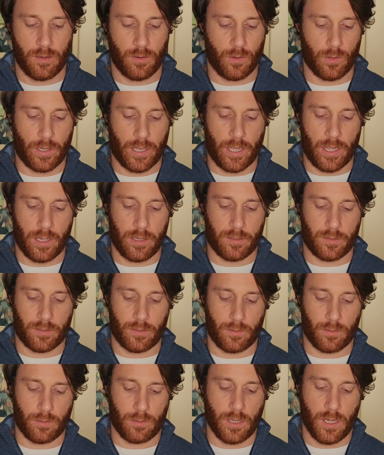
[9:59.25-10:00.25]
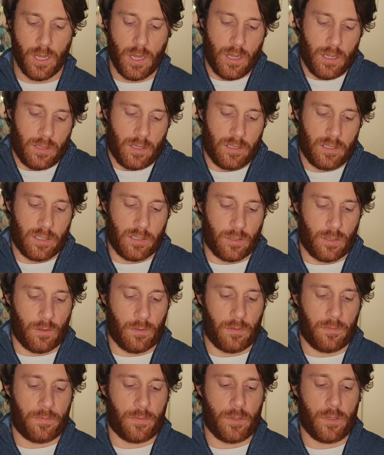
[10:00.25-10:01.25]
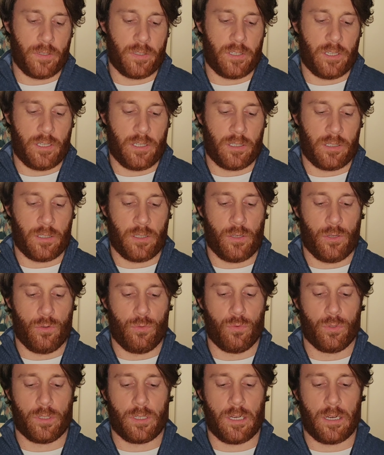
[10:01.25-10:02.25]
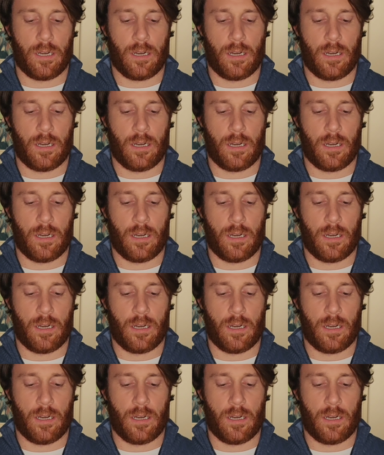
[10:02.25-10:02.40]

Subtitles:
Okay, so this is the first thing you would